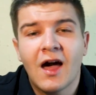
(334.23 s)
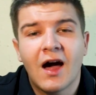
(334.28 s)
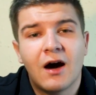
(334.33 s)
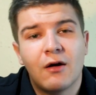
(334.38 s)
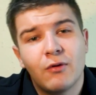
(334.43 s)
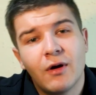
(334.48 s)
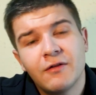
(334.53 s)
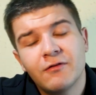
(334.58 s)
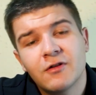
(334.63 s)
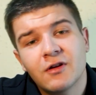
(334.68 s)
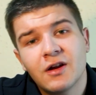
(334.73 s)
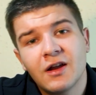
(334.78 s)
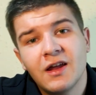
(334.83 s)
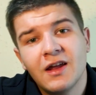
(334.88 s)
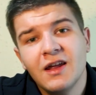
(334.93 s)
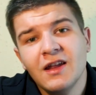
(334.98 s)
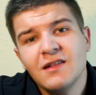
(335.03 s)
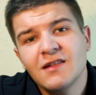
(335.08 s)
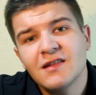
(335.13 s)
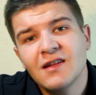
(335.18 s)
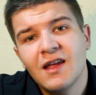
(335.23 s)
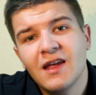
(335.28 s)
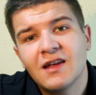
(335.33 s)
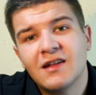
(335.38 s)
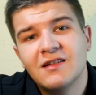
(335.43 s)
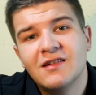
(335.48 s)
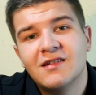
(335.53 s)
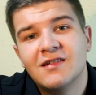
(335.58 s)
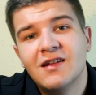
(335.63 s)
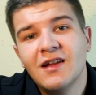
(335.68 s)
However, its
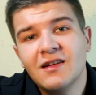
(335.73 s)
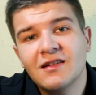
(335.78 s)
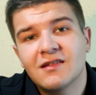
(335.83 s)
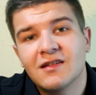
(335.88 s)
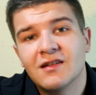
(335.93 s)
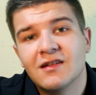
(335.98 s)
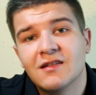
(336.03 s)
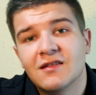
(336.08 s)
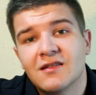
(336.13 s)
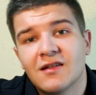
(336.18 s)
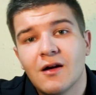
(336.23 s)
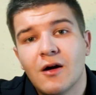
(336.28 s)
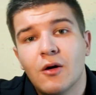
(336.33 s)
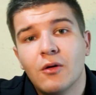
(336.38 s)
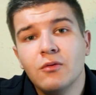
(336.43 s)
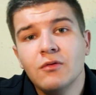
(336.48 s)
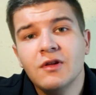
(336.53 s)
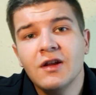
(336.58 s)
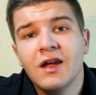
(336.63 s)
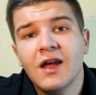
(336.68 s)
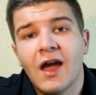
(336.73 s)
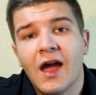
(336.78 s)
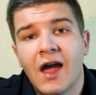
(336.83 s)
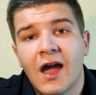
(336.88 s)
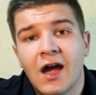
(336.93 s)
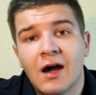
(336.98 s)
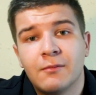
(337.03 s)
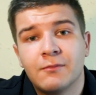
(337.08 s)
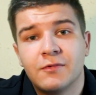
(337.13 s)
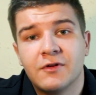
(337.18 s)
existence only
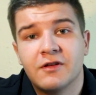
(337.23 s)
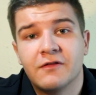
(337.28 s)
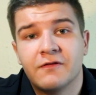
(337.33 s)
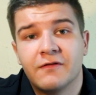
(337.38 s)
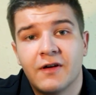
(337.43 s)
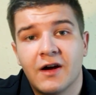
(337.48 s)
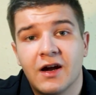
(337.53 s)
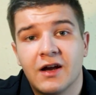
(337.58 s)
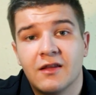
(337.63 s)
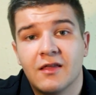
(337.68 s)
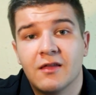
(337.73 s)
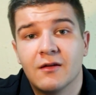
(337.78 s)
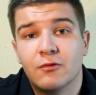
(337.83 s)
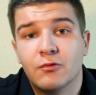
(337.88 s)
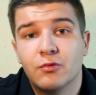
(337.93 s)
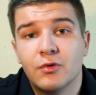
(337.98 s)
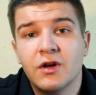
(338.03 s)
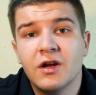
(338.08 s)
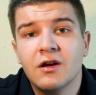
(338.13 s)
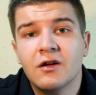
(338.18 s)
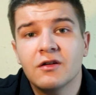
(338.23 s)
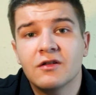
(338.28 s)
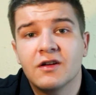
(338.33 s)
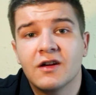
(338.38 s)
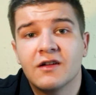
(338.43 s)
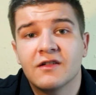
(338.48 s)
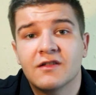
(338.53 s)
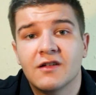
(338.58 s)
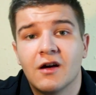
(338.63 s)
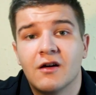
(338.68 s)
amplified the
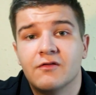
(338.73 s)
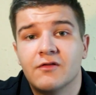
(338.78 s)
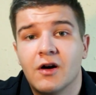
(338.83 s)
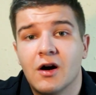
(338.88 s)
weirdness of